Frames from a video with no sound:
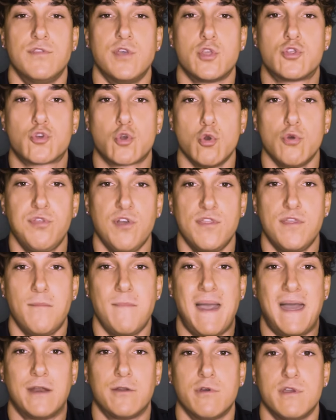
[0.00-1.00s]
The truth of
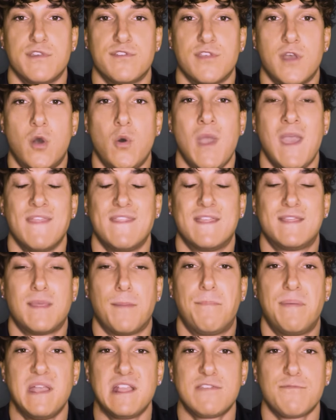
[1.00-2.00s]
the matter is, though, that
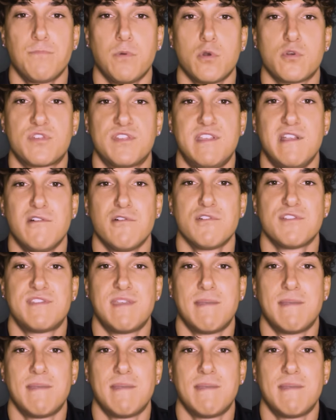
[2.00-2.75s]
the Pittsburgh Steelers